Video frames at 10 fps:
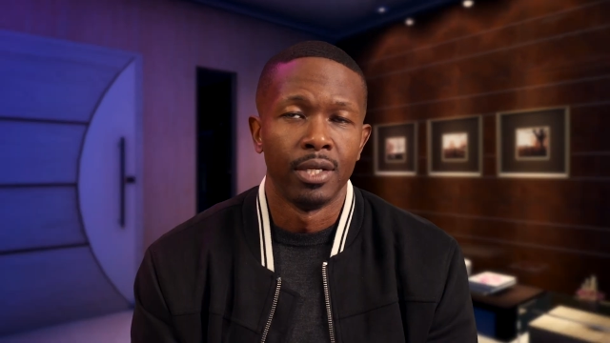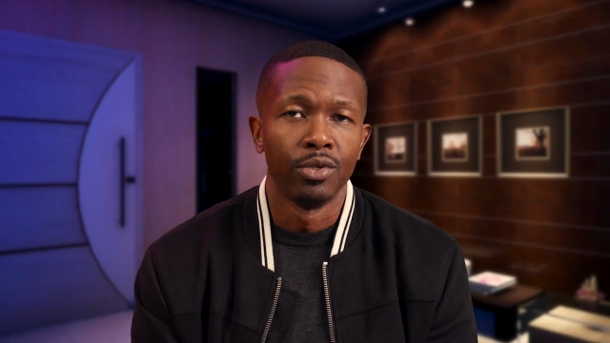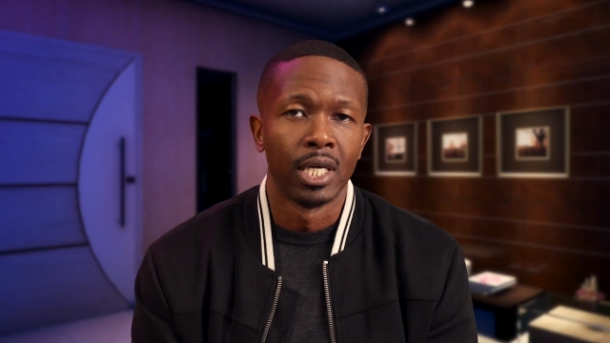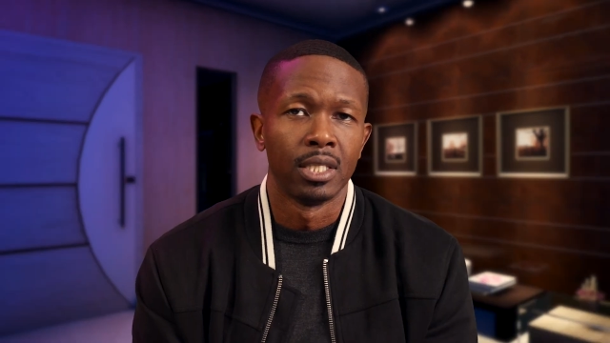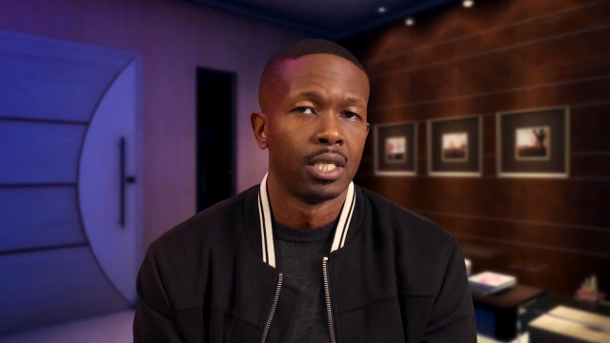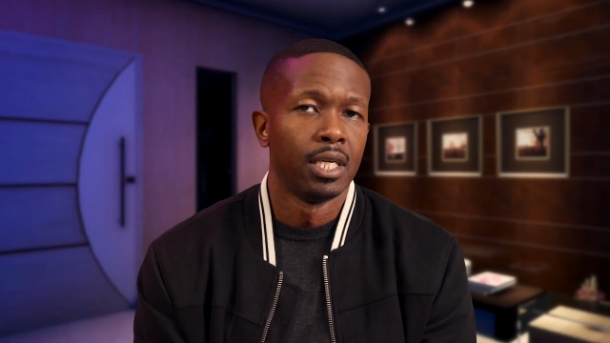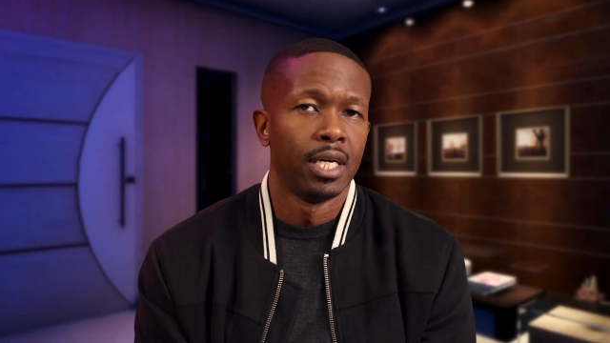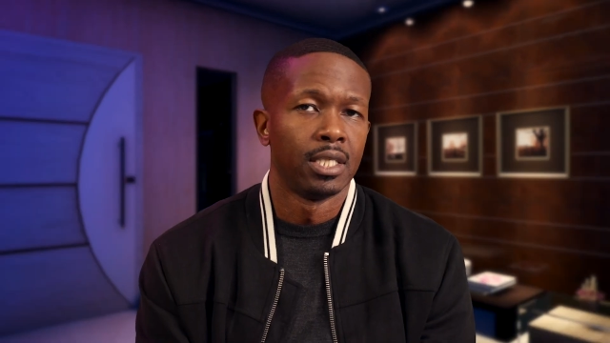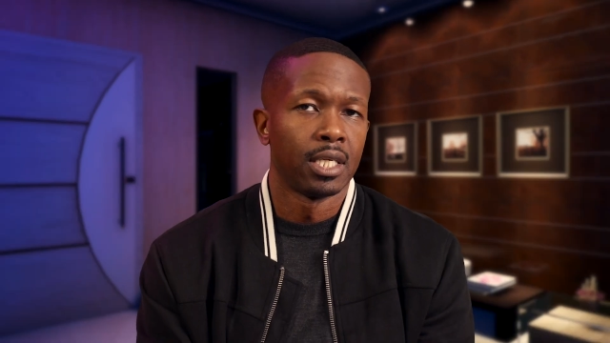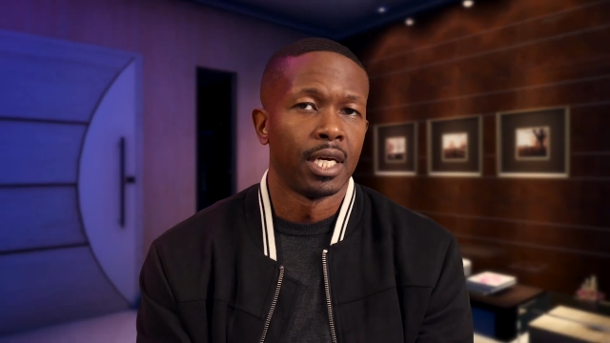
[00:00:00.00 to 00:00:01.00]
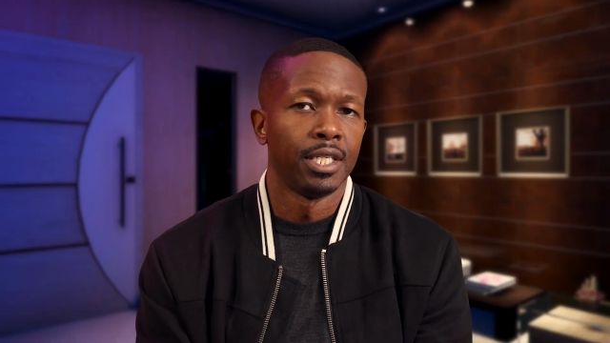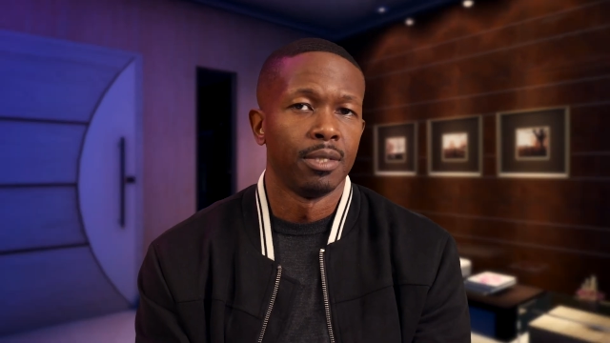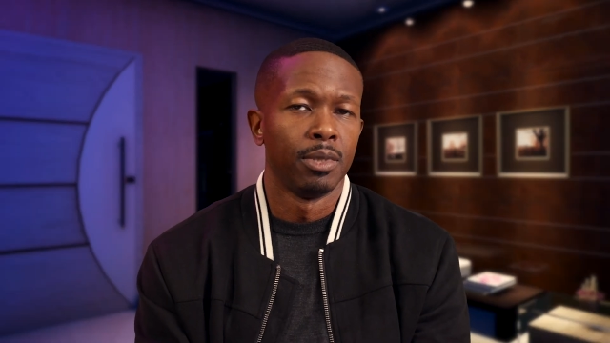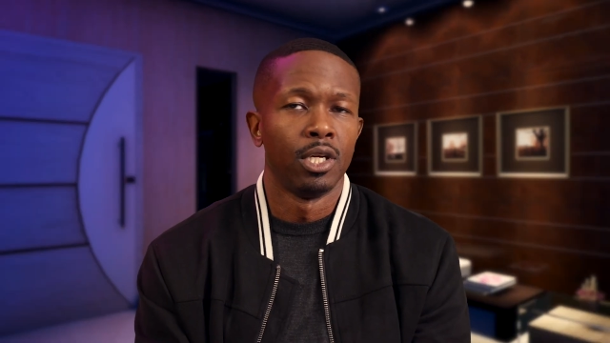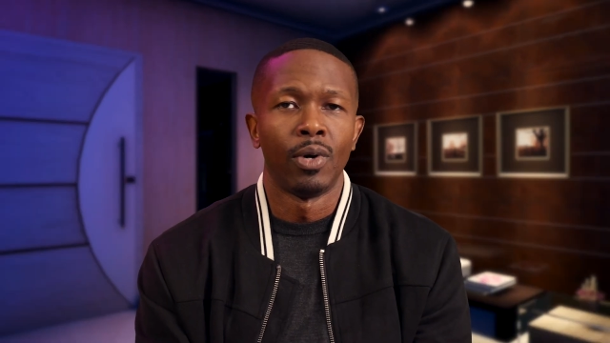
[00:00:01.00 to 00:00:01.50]
You got a ton of education,
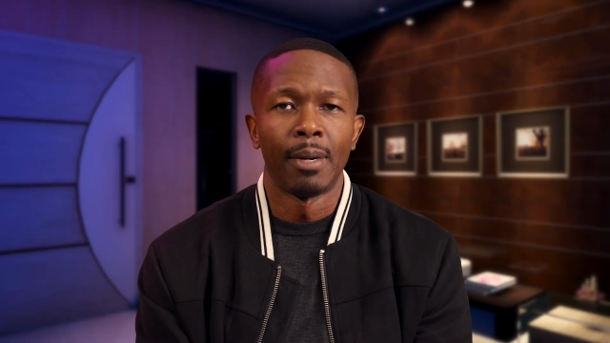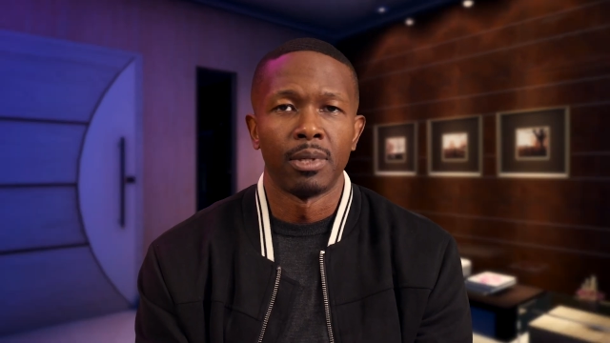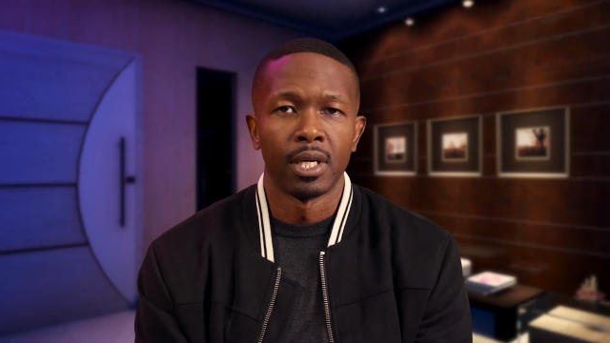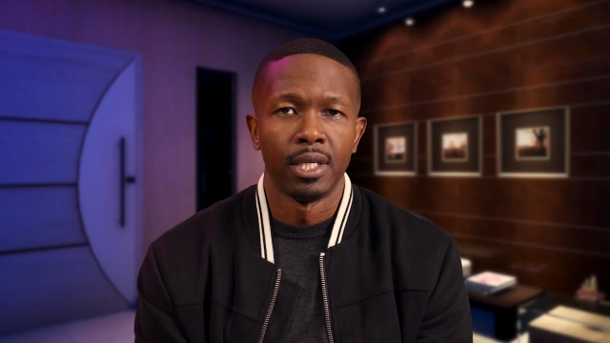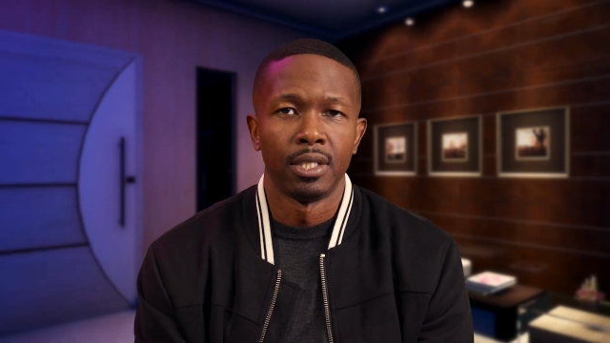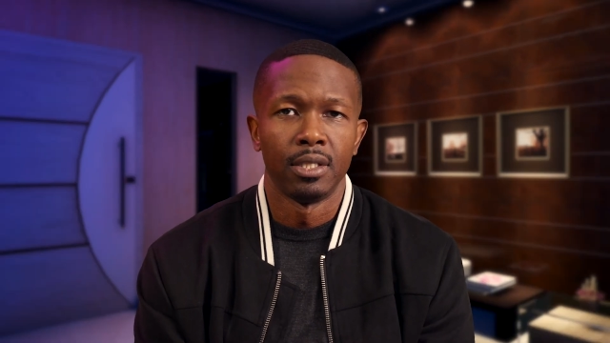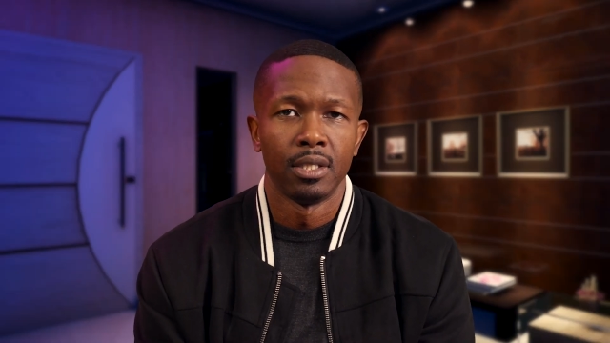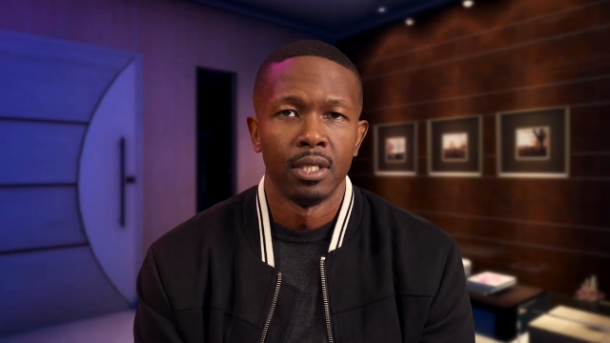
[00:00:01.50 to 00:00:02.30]
but no application.